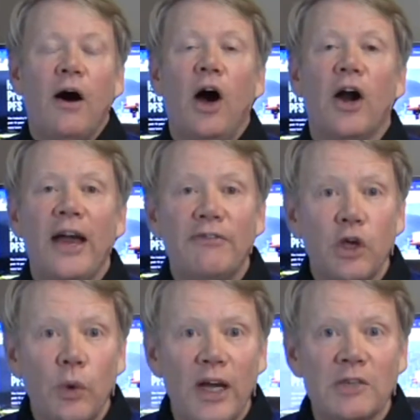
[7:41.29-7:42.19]
our
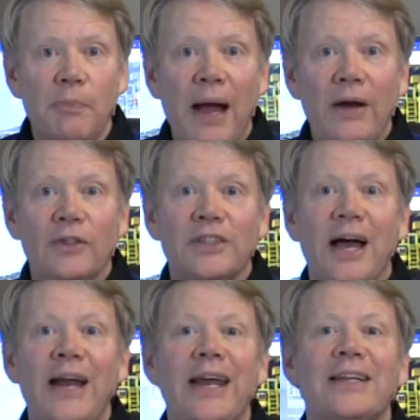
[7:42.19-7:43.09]
FQS
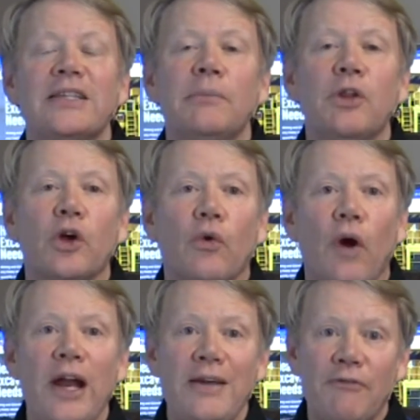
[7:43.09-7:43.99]
biocide, and some of the
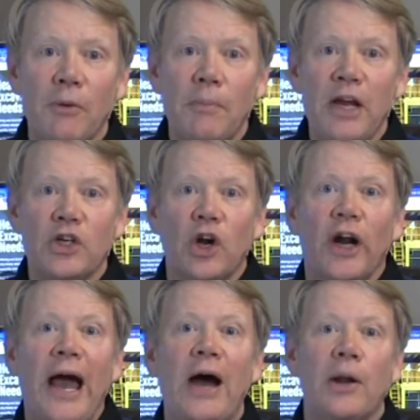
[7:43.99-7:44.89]
great information on
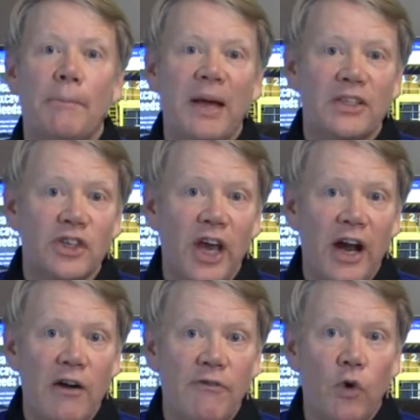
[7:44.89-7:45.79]
how to best
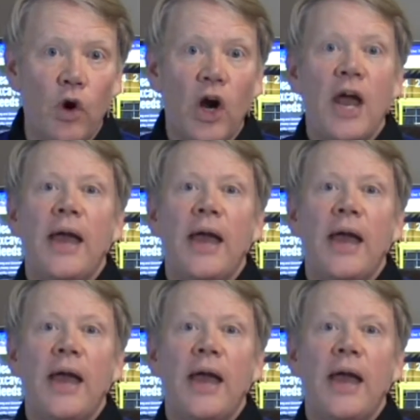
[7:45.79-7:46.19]
care for